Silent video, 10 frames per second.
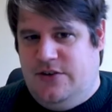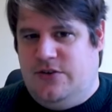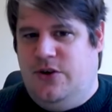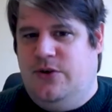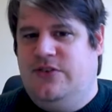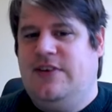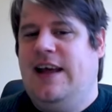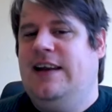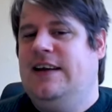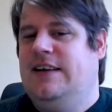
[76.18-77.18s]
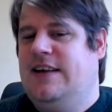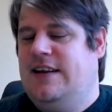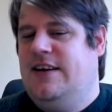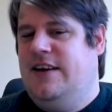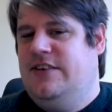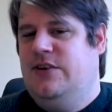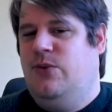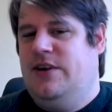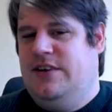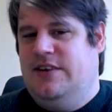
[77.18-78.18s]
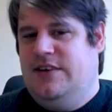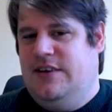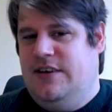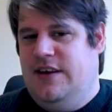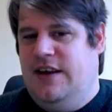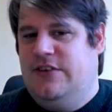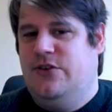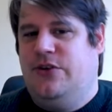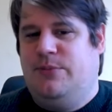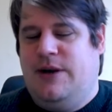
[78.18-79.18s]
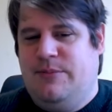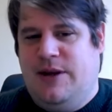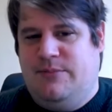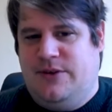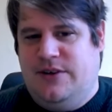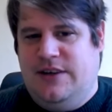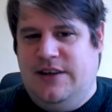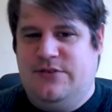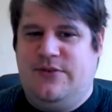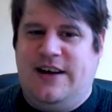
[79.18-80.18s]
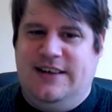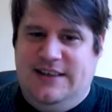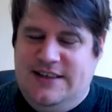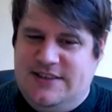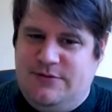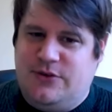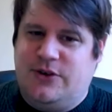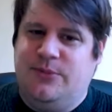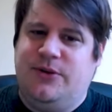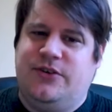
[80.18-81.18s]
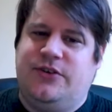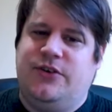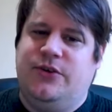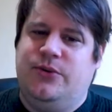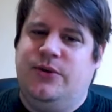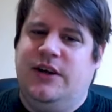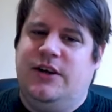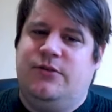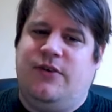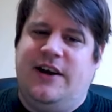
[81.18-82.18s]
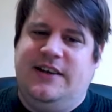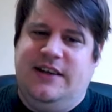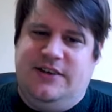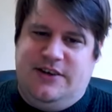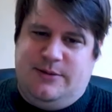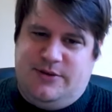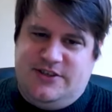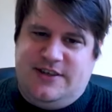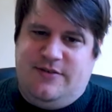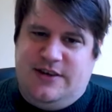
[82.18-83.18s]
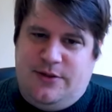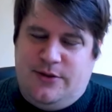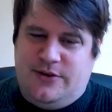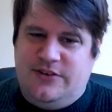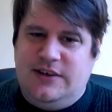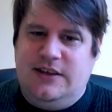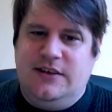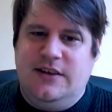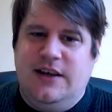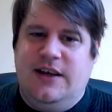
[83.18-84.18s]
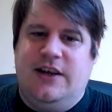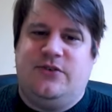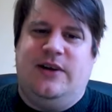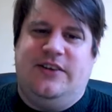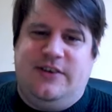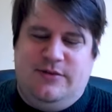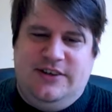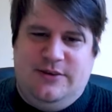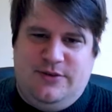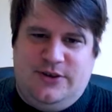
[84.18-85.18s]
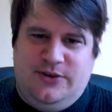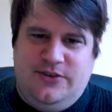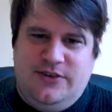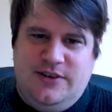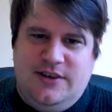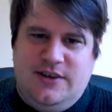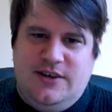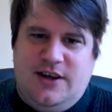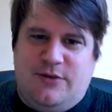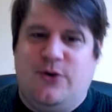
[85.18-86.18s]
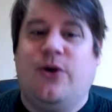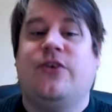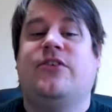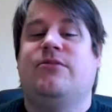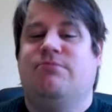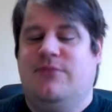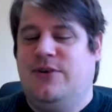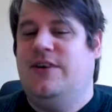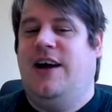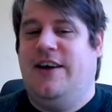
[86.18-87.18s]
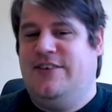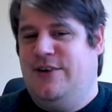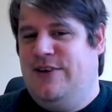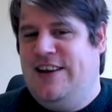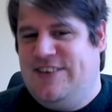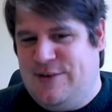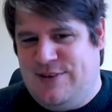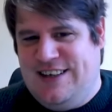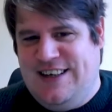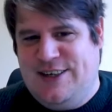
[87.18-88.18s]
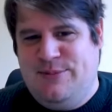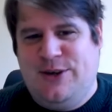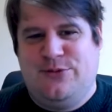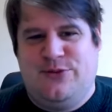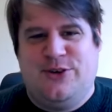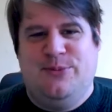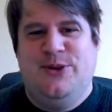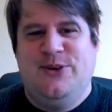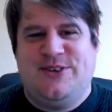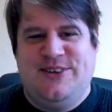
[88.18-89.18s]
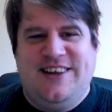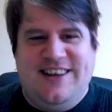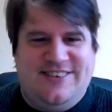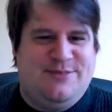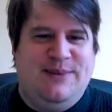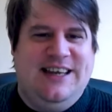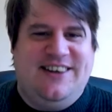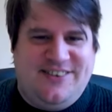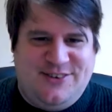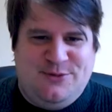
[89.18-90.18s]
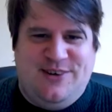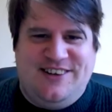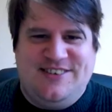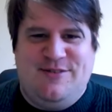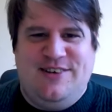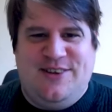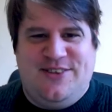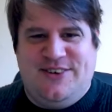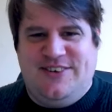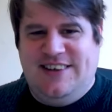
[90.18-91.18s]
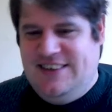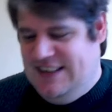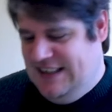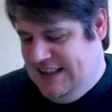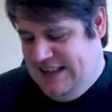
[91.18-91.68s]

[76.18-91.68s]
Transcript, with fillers: So telling that 91 is not a prime number is fairly easy for a computer to do. Finding the numbers 7 and 13 is relatively difficult. Of course, I say relatively here because for a computer it's peanuts to find 7 and 13.